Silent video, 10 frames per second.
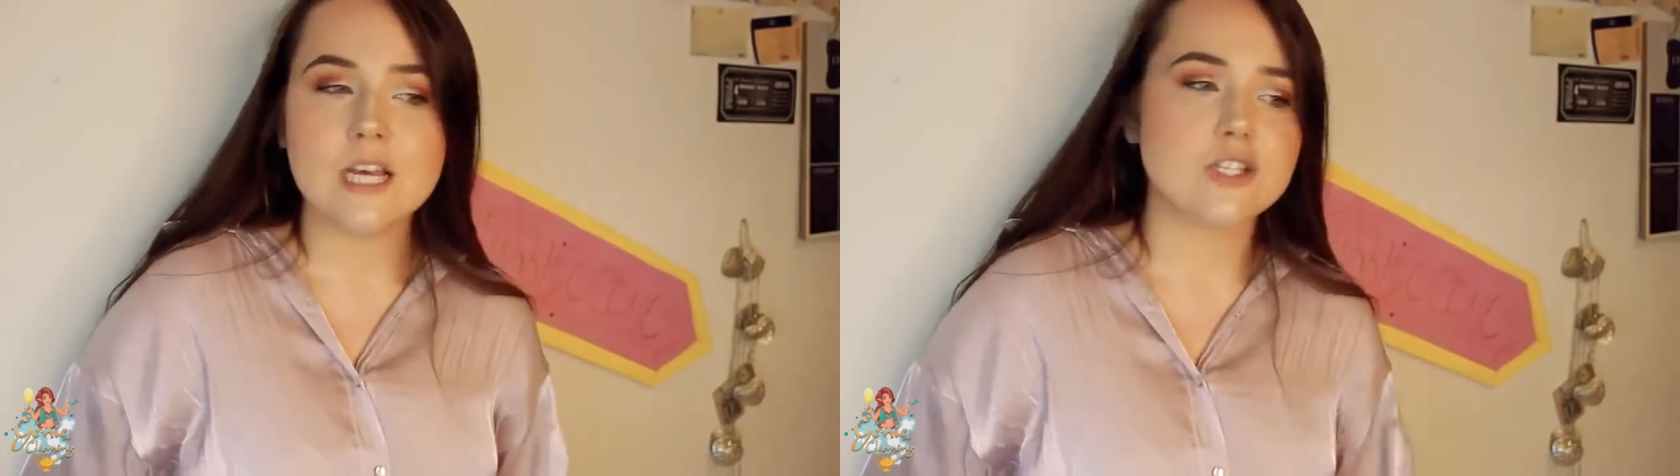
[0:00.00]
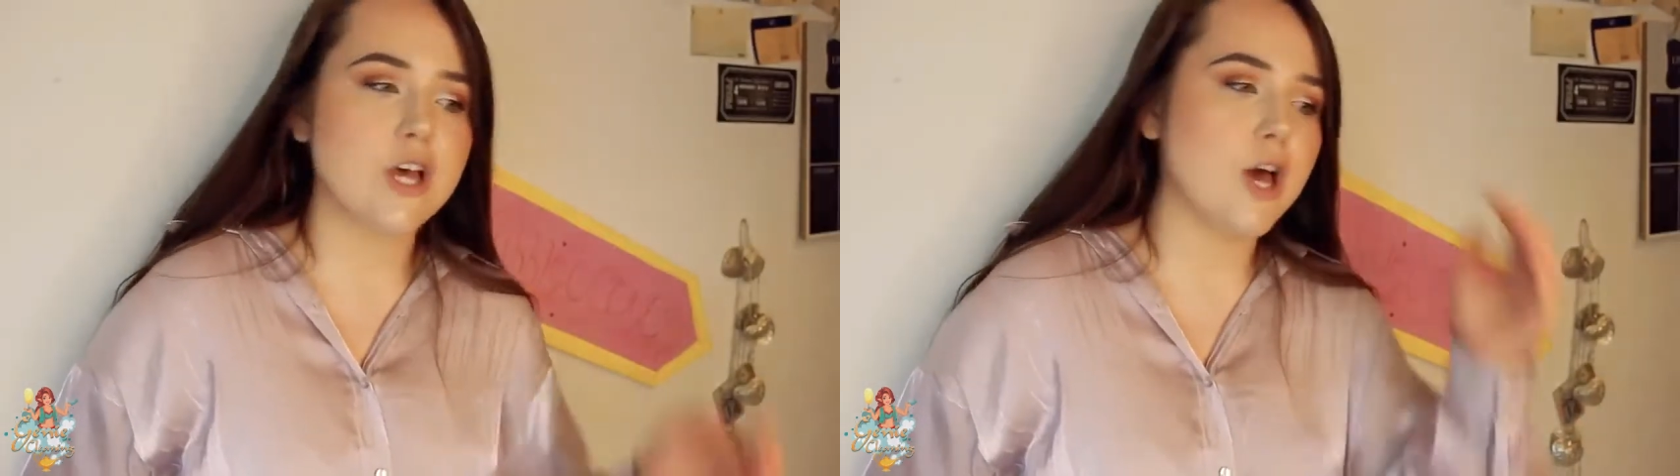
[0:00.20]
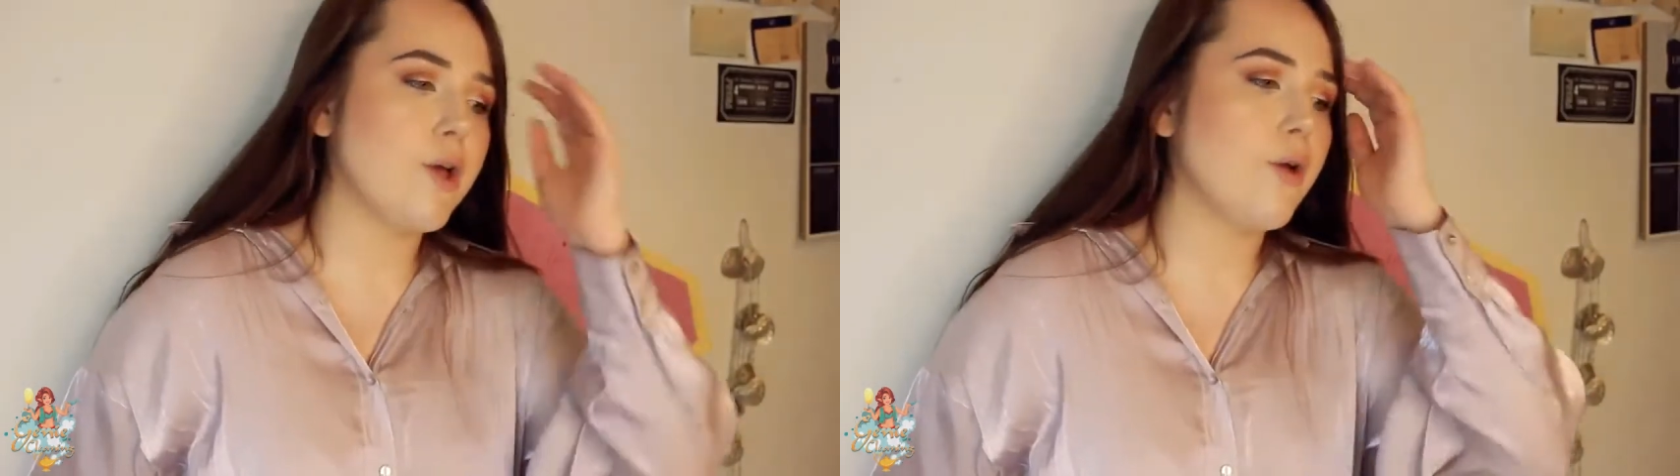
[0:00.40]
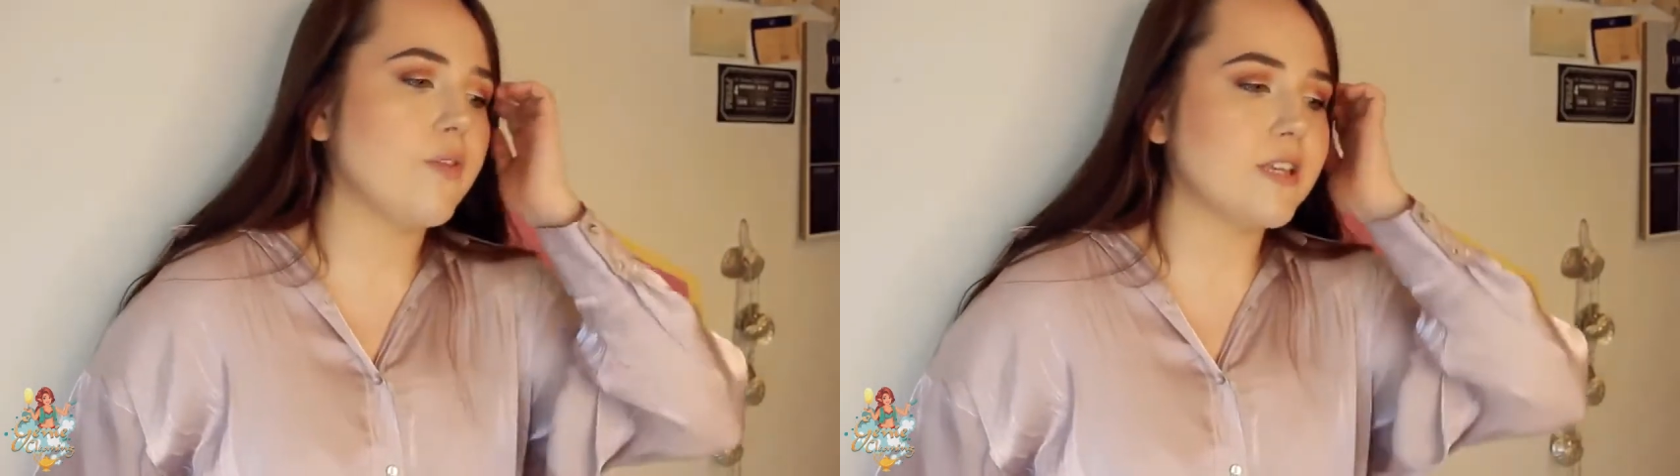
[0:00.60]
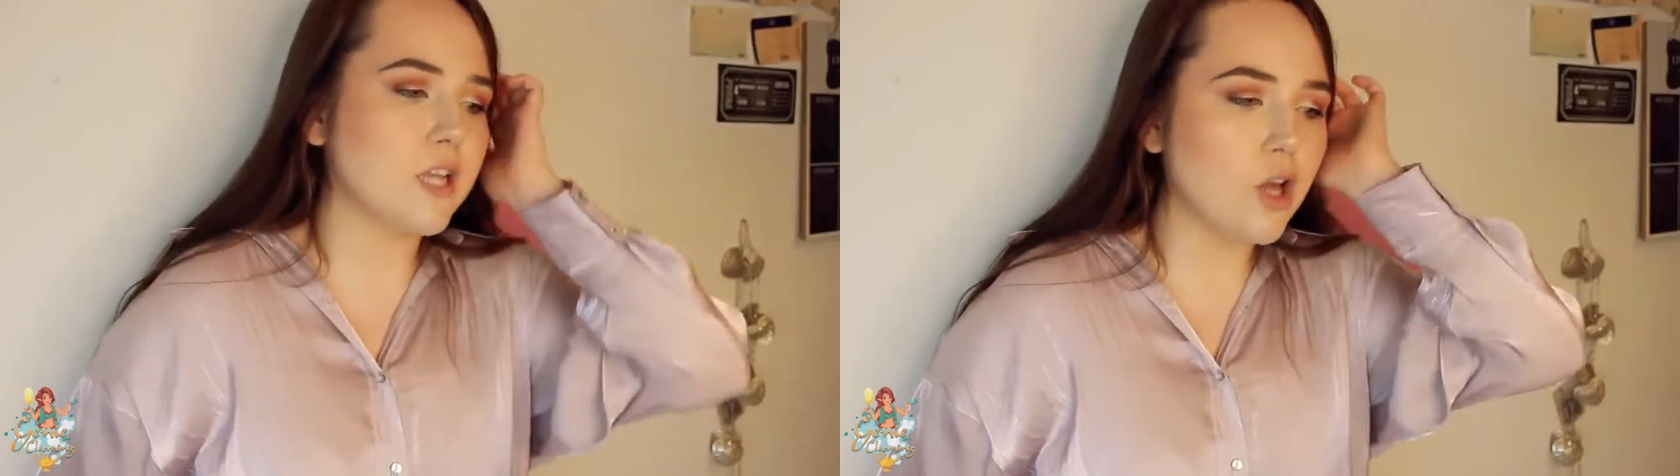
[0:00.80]
so
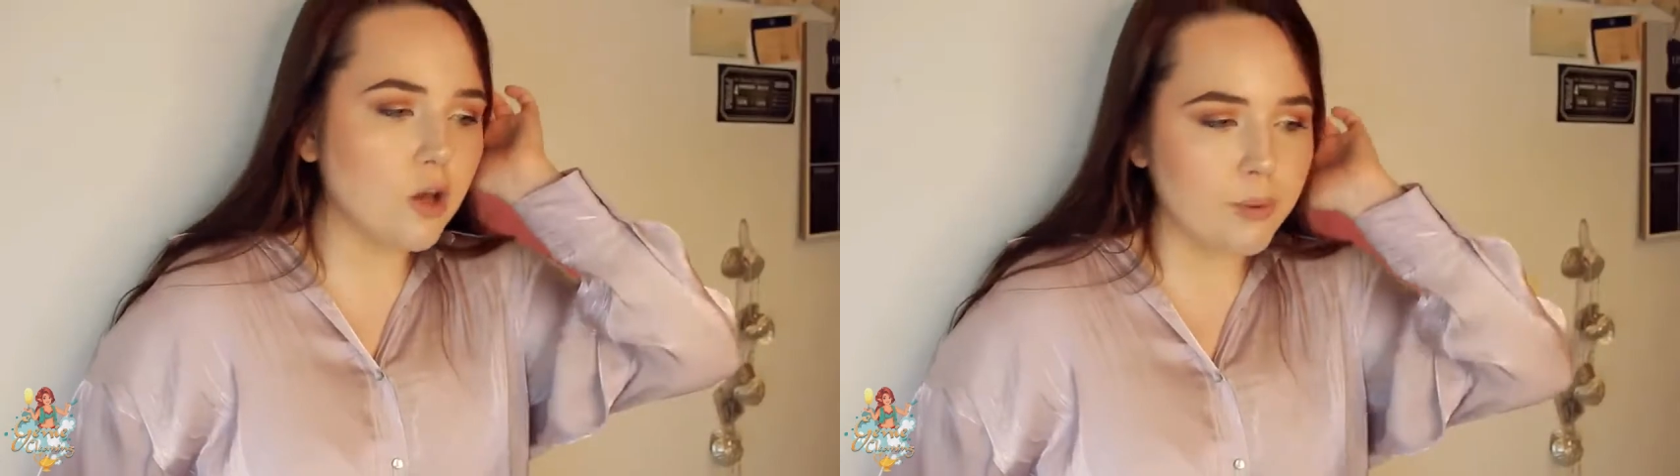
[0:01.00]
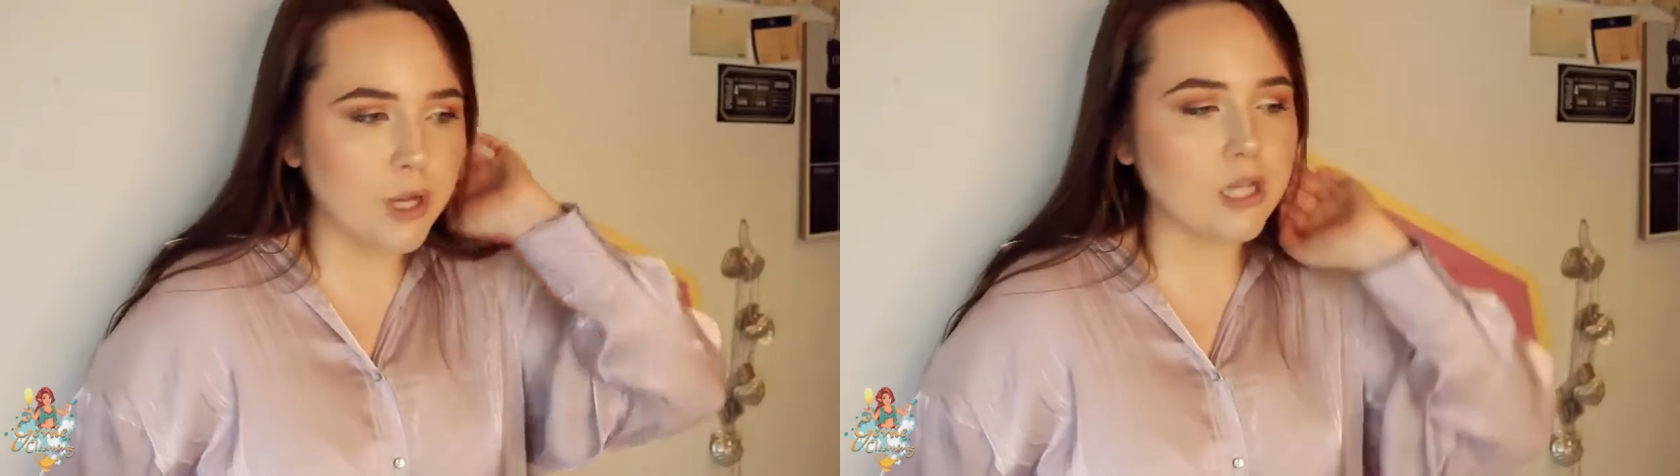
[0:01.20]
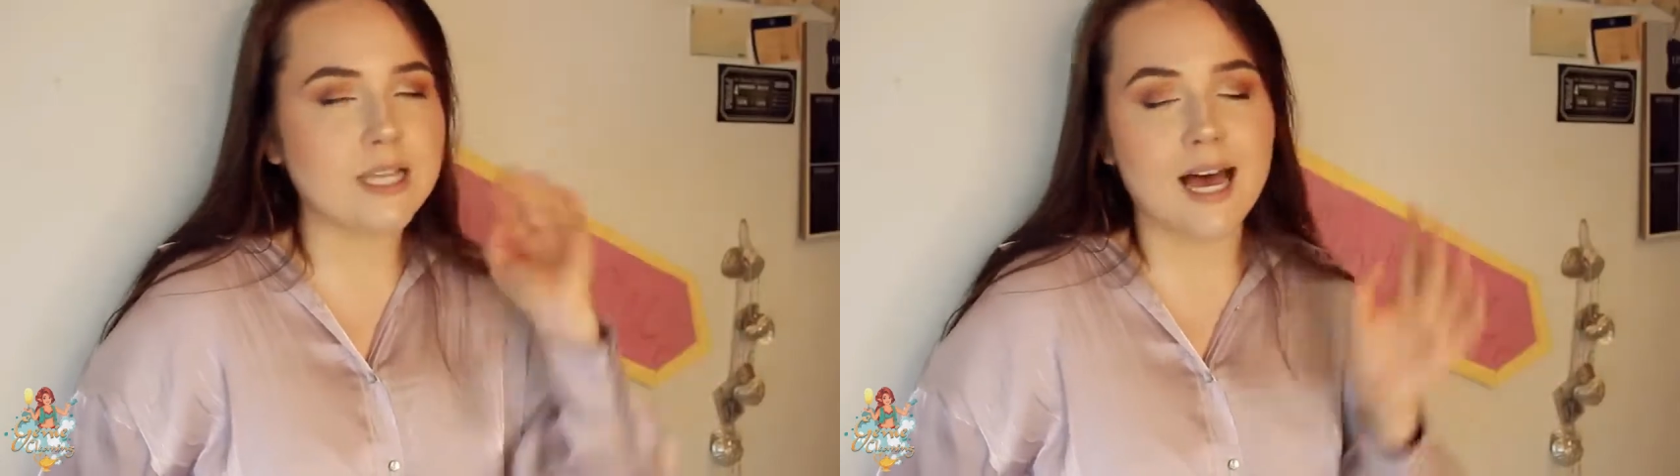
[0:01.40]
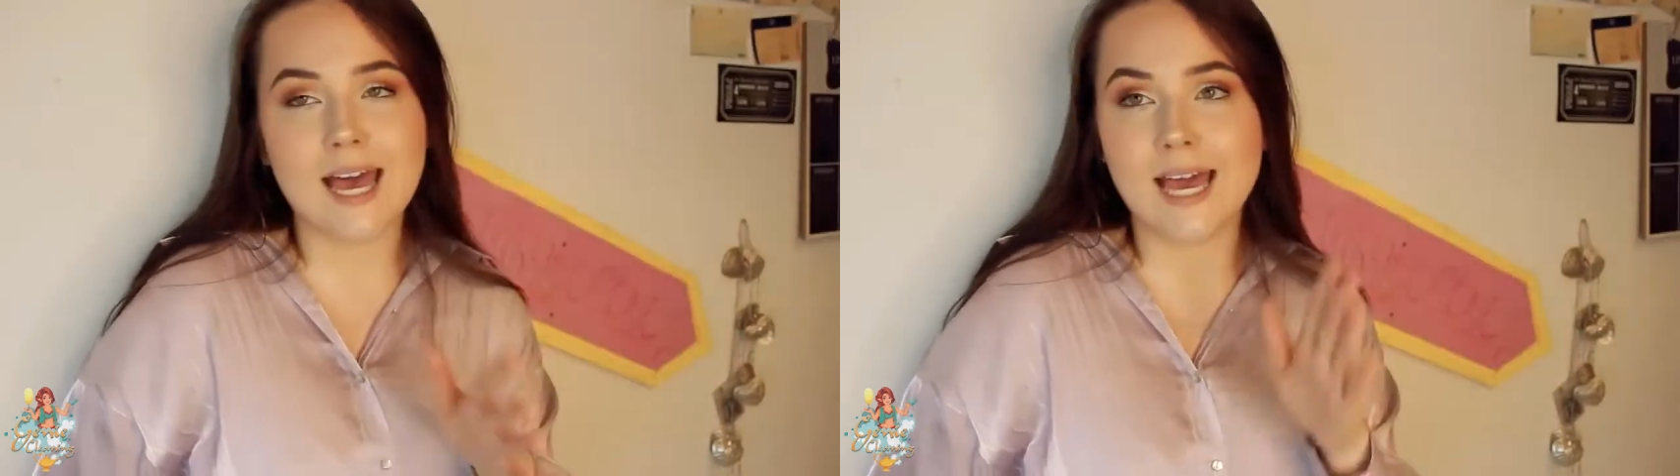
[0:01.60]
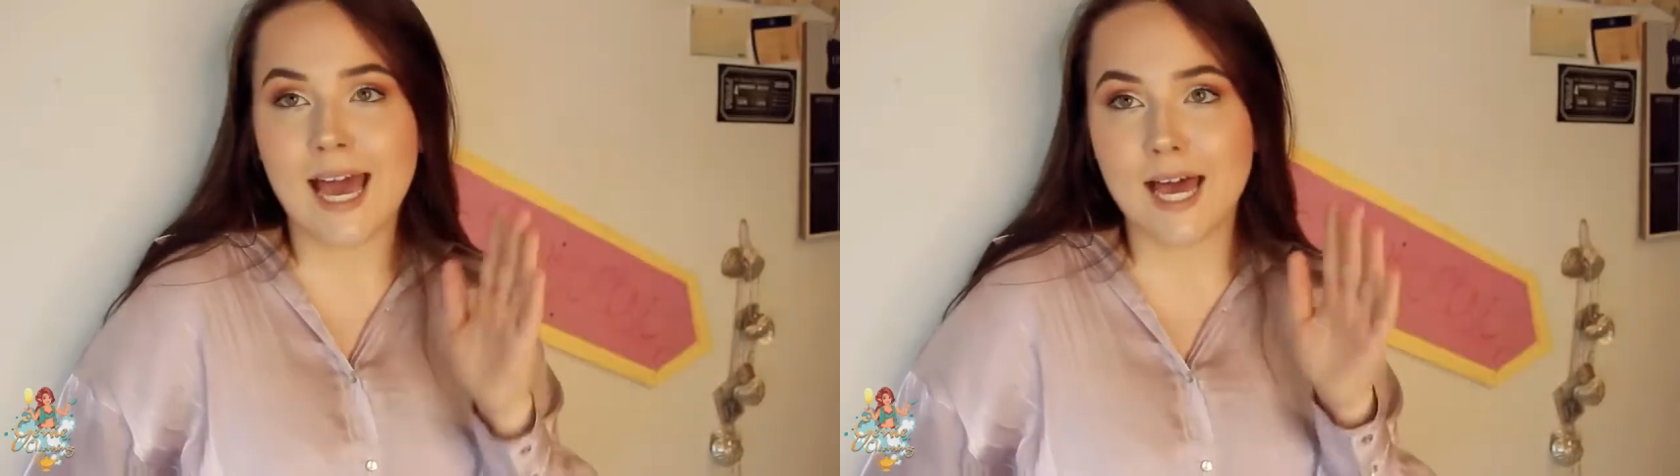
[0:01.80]
there's a lot of books that
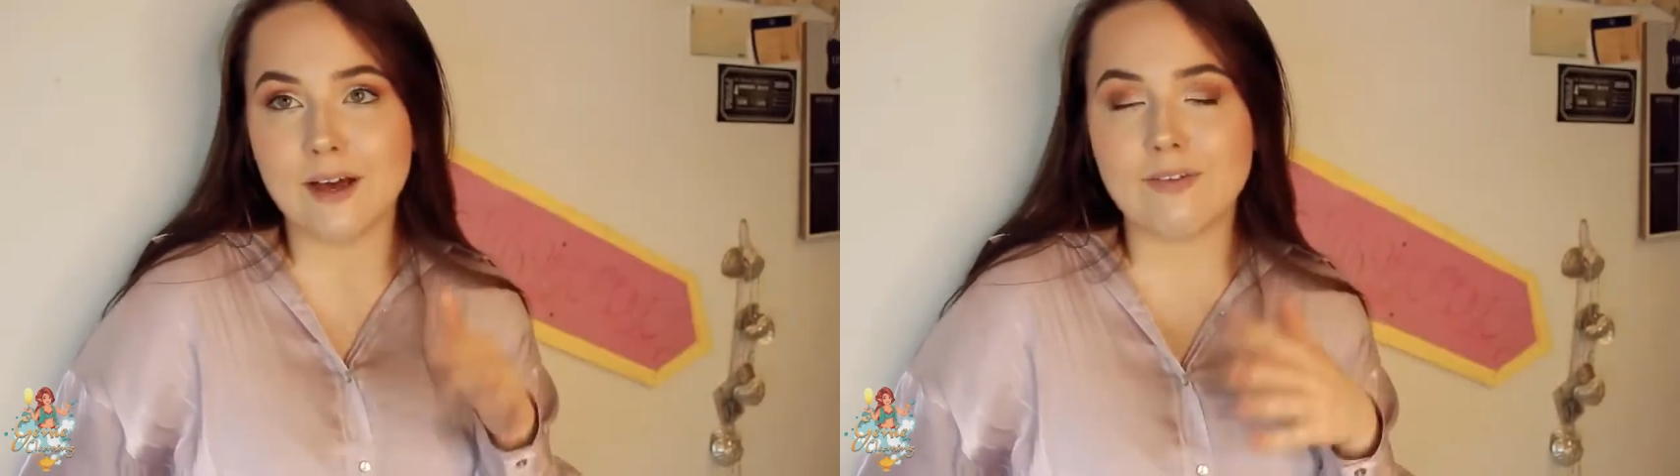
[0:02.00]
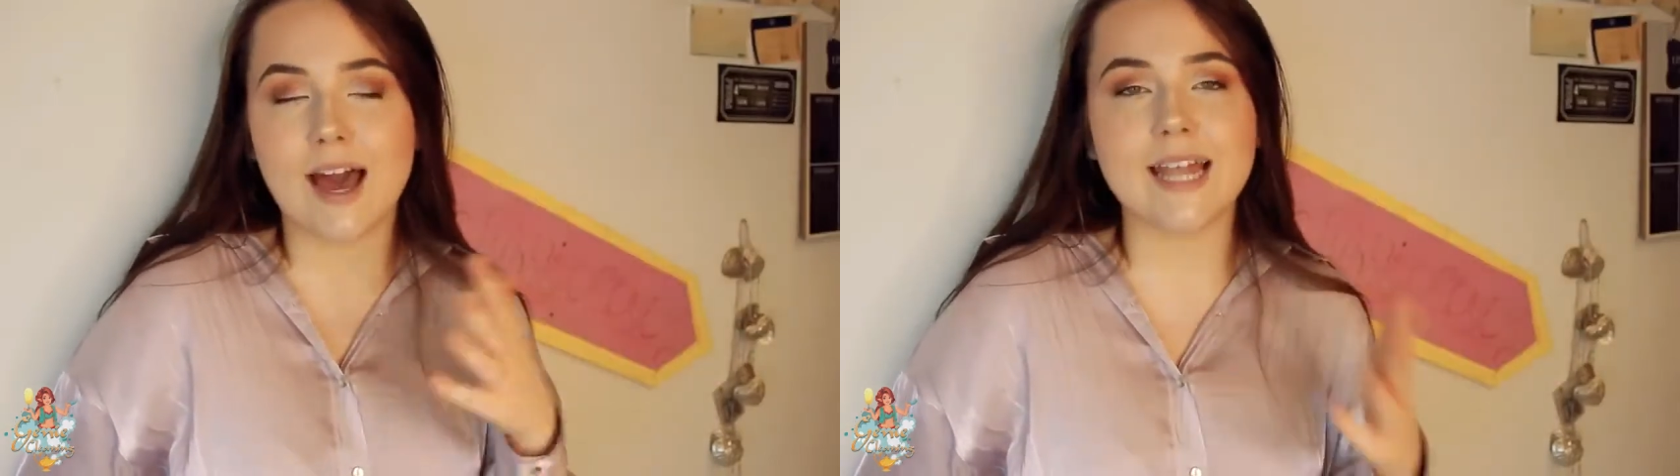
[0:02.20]
I have